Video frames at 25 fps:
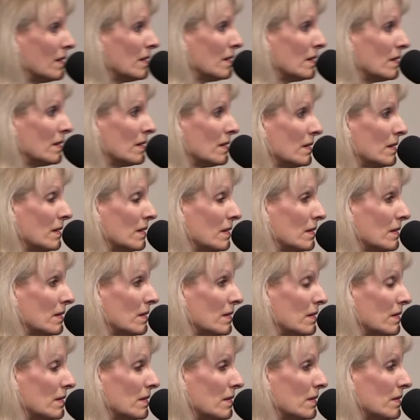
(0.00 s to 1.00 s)

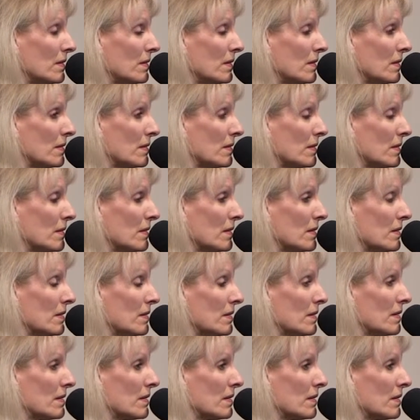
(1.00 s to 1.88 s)
[no speech]